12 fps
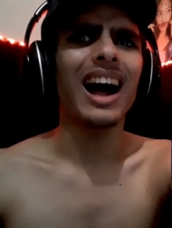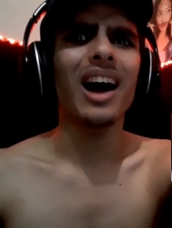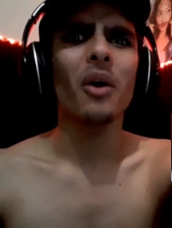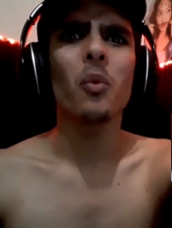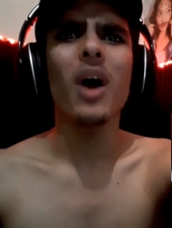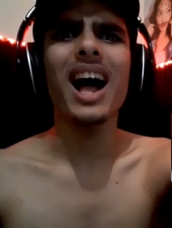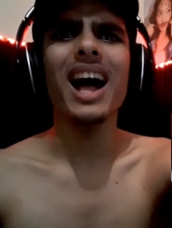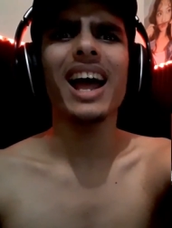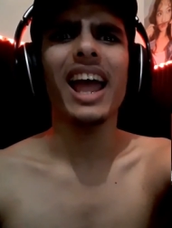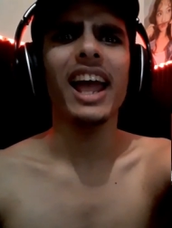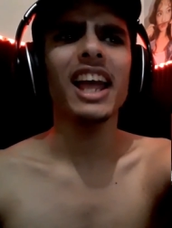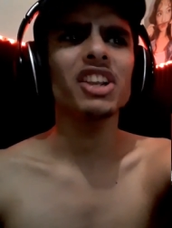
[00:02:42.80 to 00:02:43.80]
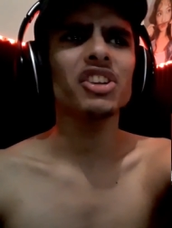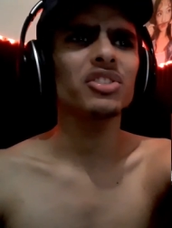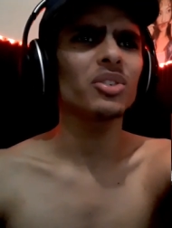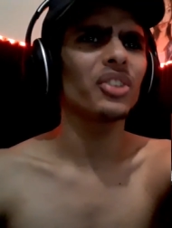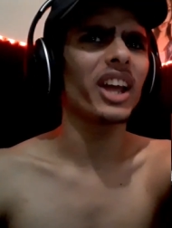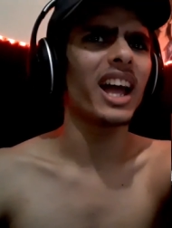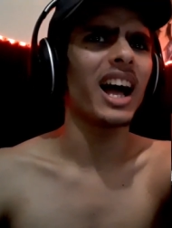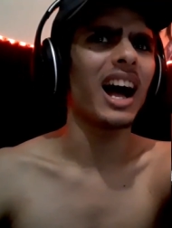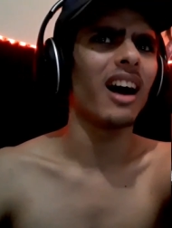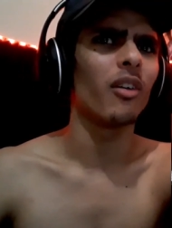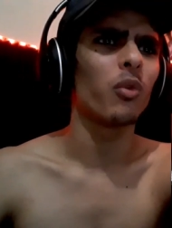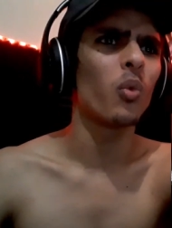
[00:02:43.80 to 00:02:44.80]
What age do they
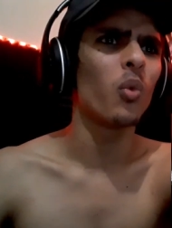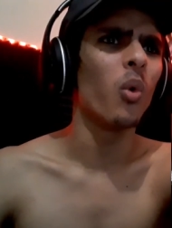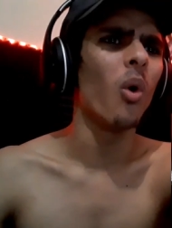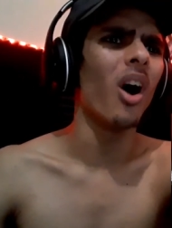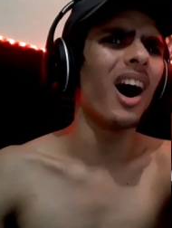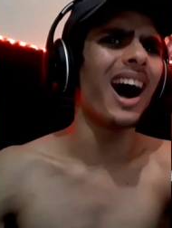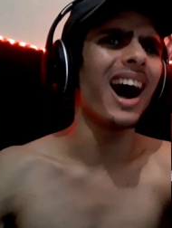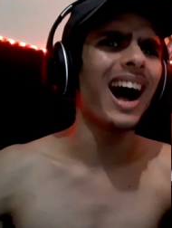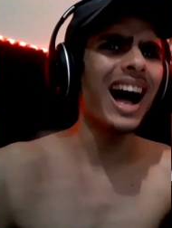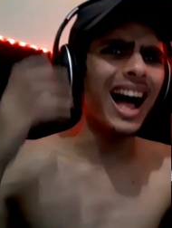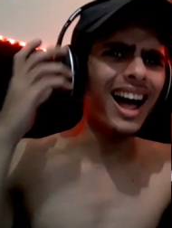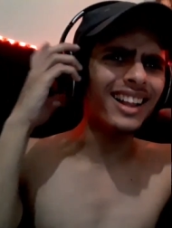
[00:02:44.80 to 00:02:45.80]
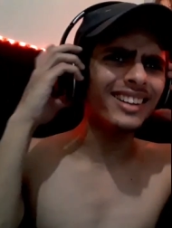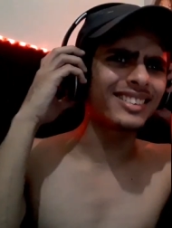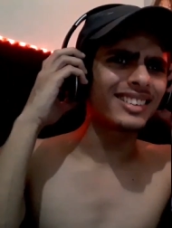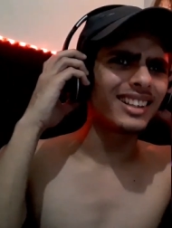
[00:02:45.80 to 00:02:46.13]
have? What?